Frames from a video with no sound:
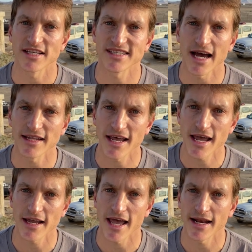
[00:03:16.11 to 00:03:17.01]

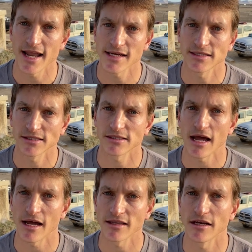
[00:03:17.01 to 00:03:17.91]
Sunday and lasts
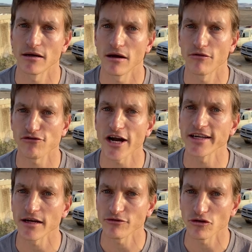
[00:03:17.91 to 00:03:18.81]
until
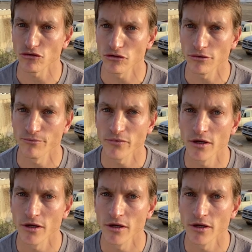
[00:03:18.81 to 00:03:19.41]
Friday afternoon.